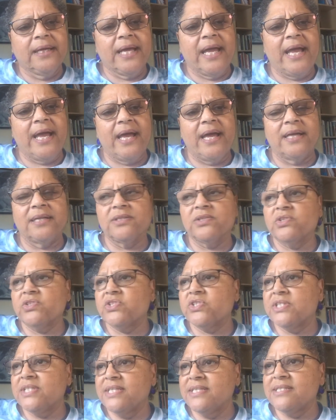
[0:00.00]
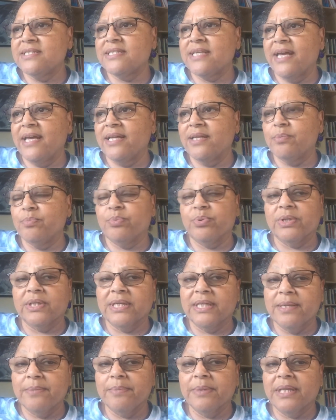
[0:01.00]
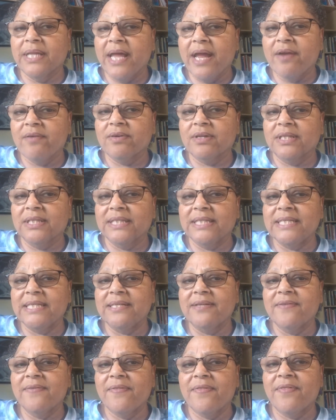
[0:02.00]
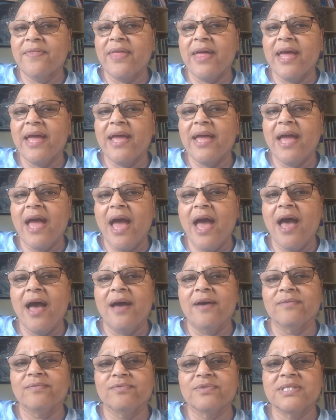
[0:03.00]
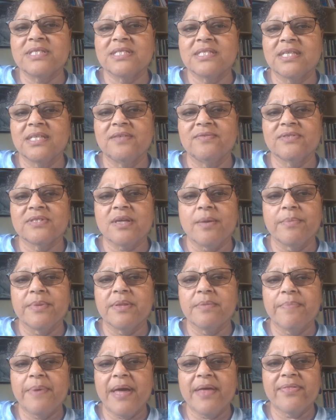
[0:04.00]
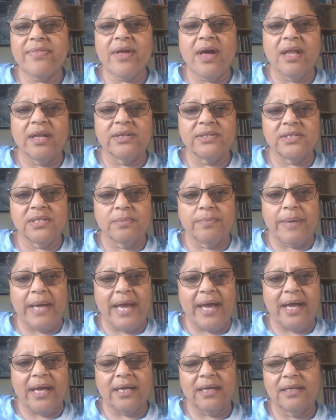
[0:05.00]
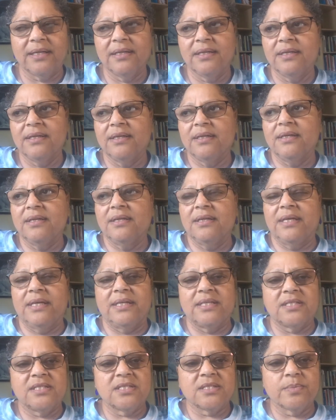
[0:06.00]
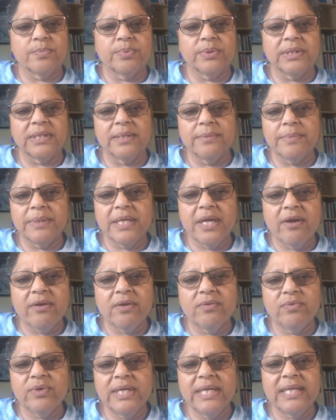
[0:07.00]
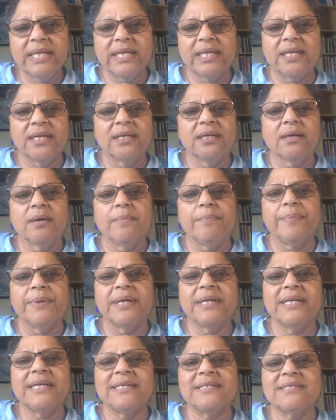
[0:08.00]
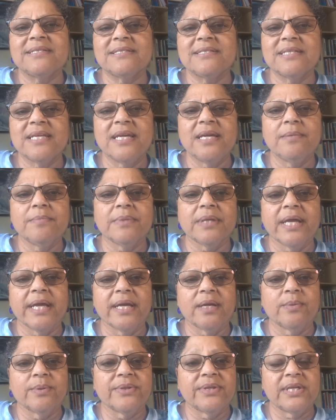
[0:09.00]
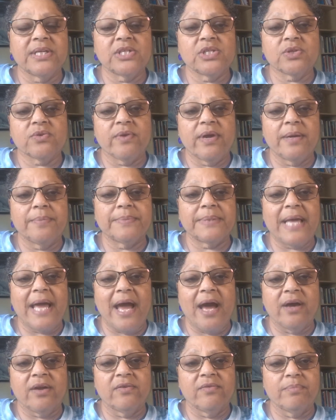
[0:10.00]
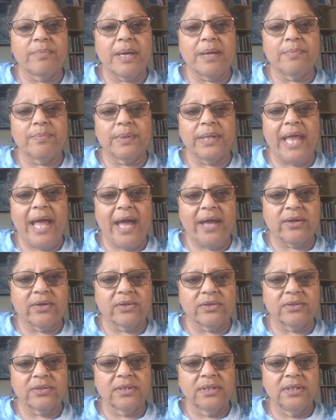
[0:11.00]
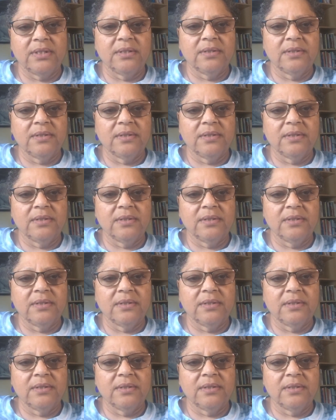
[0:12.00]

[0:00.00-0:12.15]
and she said preliminarily they have received some of the pathology back, and this is a preliminary reading, but it seemed like what they scraped out of my bladder,